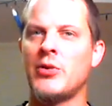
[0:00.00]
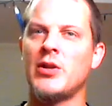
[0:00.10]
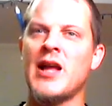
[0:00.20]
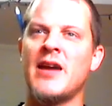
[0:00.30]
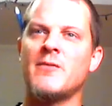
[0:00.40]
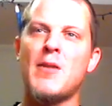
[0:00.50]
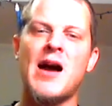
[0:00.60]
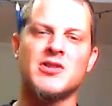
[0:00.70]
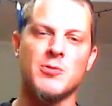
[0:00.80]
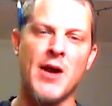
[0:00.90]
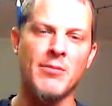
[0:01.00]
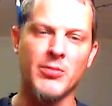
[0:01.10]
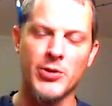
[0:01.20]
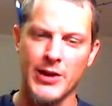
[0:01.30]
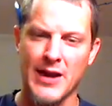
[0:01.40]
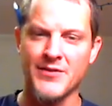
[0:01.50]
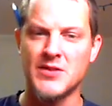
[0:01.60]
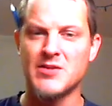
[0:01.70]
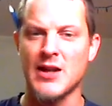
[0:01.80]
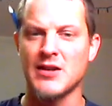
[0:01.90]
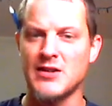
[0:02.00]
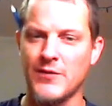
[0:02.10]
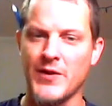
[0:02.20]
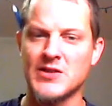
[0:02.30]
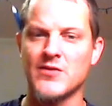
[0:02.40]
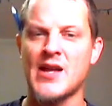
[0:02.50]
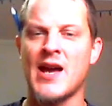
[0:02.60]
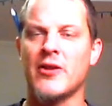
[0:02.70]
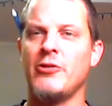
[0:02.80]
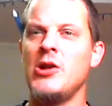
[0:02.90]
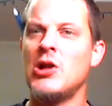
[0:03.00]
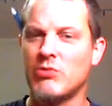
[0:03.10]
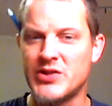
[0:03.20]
I know a lot of mocks are probably going to have them taking a defensive tackle